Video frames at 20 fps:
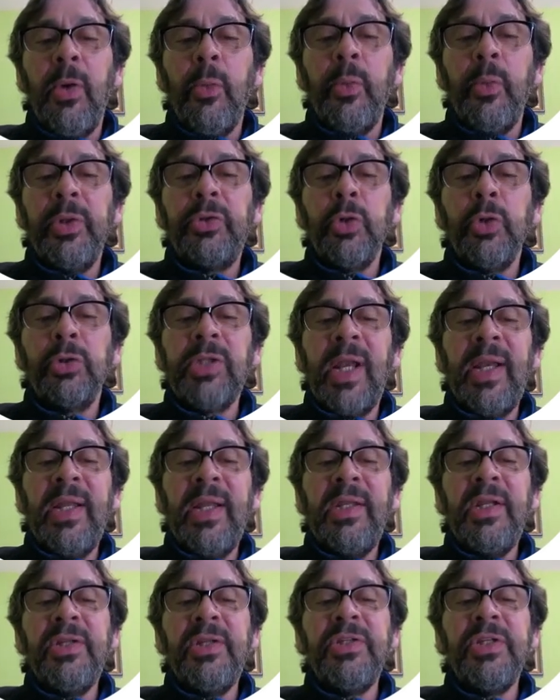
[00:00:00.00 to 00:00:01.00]
with total
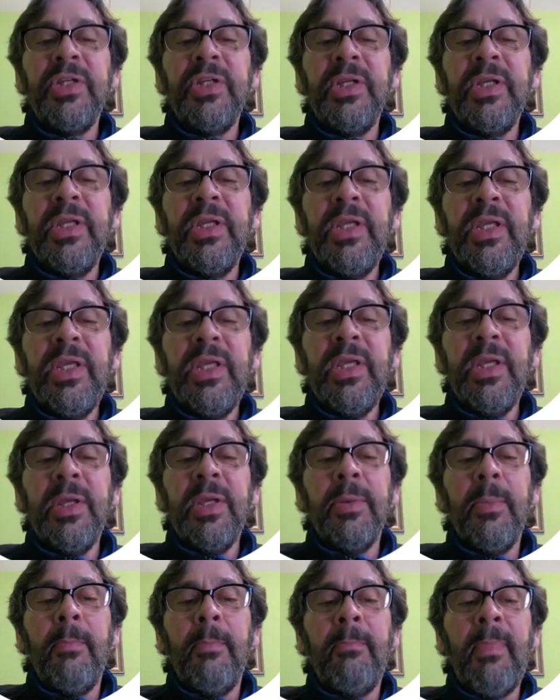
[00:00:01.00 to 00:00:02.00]
energy
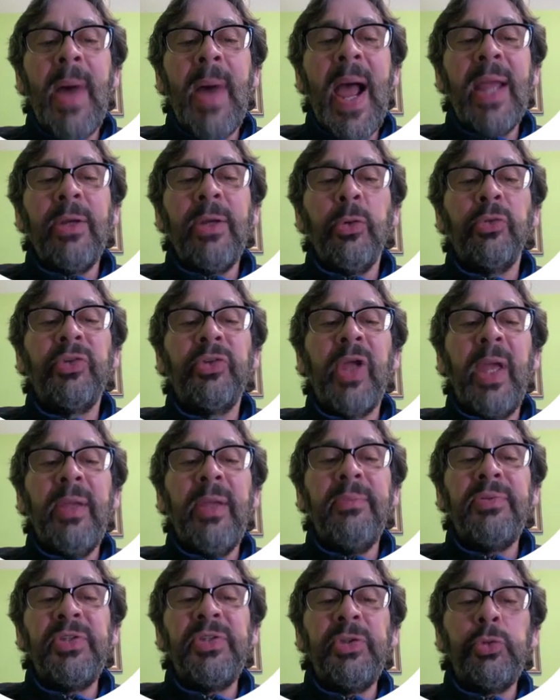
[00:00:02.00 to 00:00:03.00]
E minus
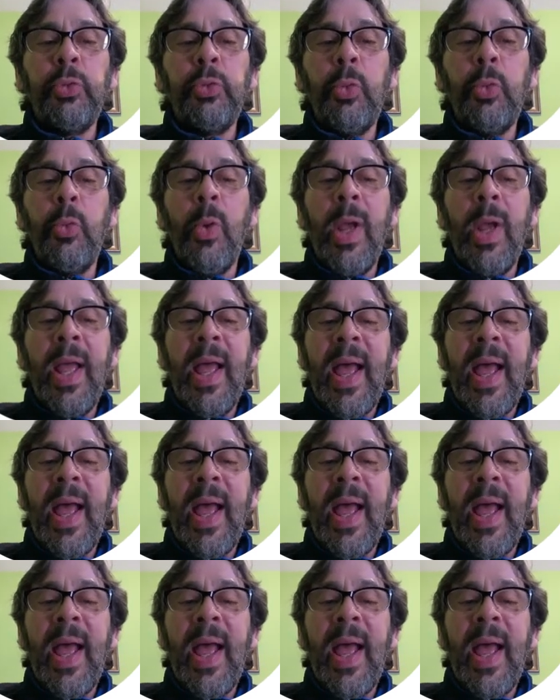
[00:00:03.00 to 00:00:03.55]
mc2